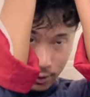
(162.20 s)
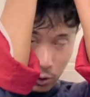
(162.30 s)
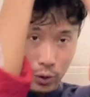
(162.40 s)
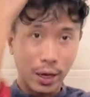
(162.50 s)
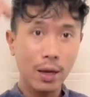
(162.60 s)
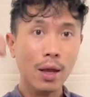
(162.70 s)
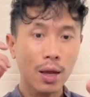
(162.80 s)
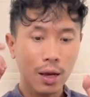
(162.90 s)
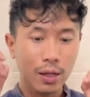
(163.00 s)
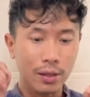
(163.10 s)
okay,
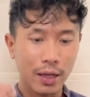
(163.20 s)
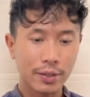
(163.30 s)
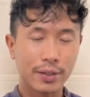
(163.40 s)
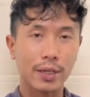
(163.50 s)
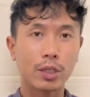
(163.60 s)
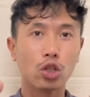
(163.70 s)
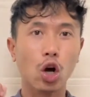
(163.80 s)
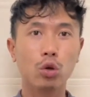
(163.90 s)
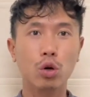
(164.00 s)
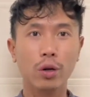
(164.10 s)
this is
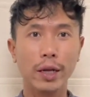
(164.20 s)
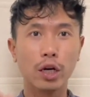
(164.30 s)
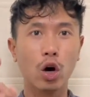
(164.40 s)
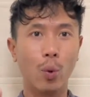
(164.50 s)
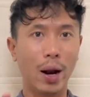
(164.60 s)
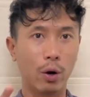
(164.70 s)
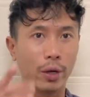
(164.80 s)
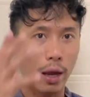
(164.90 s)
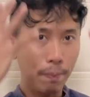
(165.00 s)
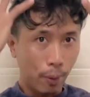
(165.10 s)
totally correct.
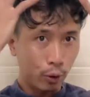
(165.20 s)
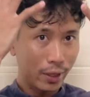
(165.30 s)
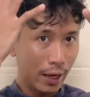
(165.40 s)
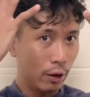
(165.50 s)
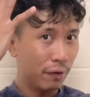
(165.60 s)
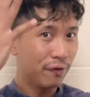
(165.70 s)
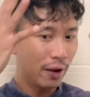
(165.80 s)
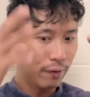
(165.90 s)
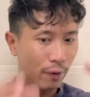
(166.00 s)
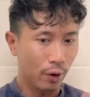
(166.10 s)
Okay, protect your
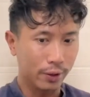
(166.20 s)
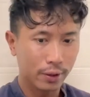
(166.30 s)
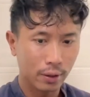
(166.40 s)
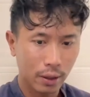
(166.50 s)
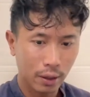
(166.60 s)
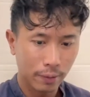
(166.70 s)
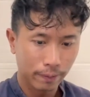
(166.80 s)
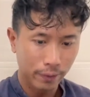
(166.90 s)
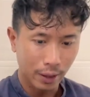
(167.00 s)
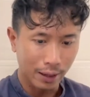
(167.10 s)
face first,
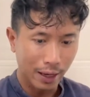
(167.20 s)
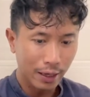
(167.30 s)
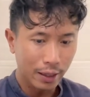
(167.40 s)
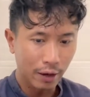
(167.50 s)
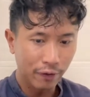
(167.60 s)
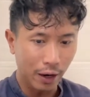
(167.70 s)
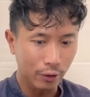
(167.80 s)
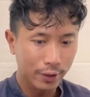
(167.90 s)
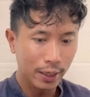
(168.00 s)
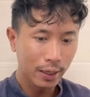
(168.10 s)
and then he defend.
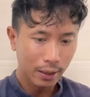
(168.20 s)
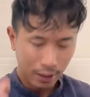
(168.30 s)
You see,